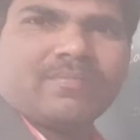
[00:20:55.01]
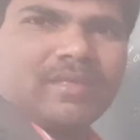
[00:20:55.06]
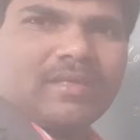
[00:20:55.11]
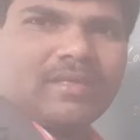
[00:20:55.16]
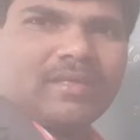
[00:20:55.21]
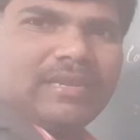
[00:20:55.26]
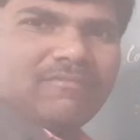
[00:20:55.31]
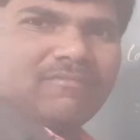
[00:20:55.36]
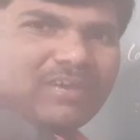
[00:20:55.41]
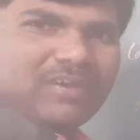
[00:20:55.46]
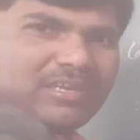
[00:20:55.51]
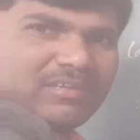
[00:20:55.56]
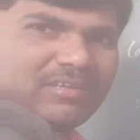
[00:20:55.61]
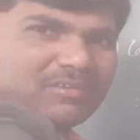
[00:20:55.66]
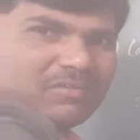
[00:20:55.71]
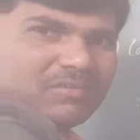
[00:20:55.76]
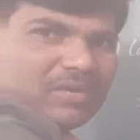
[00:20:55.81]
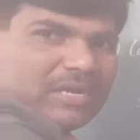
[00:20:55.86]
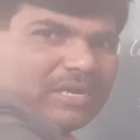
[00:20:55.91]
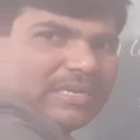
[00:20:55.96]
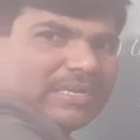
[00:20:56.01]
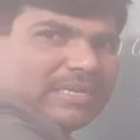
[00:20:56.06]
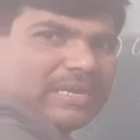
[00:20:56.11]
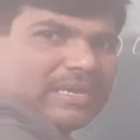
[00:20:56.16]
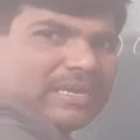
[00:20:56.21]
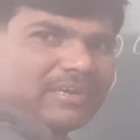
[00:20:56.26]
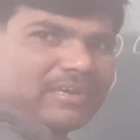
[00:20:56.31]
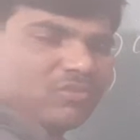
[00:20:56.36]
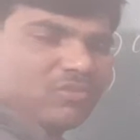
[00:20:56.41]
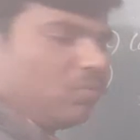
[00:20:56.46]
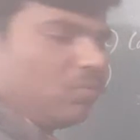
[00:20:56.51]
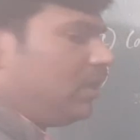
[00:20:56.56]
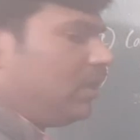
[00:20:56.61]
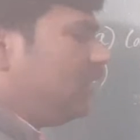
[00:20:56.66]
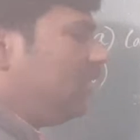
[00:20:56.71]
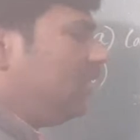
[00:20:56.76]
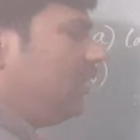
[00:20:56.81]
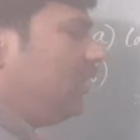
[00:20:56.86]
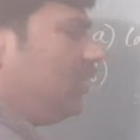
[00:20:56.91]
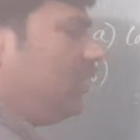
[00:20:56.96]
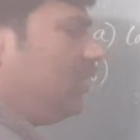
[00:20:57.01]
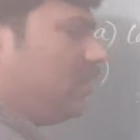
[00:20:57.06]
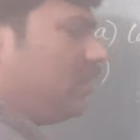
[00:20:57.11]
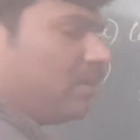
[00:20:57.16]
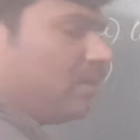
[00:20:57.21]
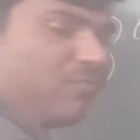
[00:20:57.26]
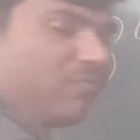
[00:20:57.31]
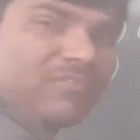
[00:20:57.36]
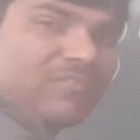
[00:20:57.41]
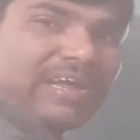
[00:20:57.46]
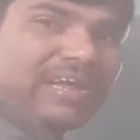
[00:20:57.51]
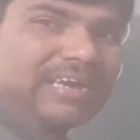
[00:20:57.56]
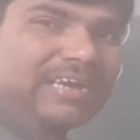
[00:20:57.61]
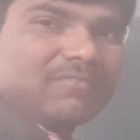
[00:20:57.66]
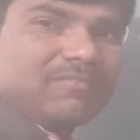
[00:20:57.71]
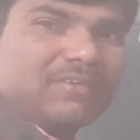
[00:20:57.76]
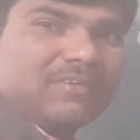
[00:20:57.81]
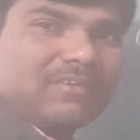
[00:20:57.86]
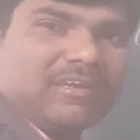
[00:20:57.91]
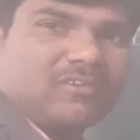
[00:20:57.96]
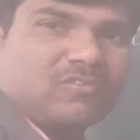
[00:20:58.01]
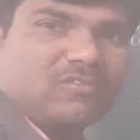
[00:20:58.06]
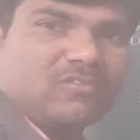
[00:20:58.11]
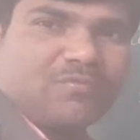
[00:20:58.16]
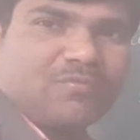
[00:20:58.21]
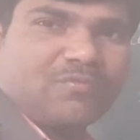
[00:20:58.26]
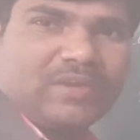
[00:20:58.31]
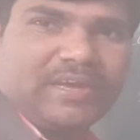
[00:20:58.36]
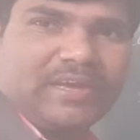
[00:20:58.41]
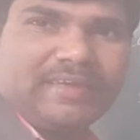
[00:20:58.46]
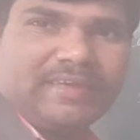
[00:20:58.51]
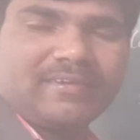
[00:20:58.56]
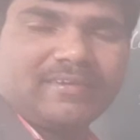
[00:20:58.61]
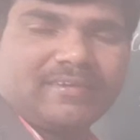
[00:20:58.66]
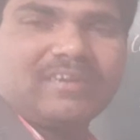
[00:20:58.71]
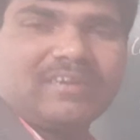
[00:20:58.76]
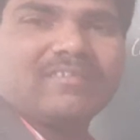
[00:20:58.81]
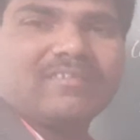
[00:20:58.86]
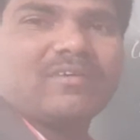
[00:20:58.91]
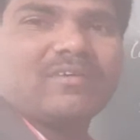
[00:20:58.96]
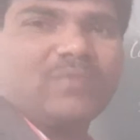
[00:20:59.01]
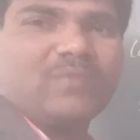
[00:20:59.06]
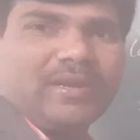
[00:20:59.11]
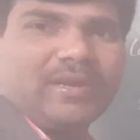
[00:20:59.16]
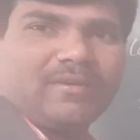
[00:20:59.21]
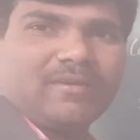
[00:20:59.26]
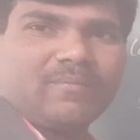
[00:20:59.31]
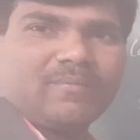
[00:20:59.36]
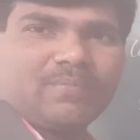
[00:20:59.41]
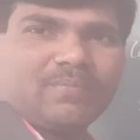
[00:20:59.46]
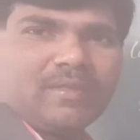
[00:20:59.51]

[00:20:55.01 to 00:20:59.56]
N1 is a what? Actually, refractive index of air. It is a 1.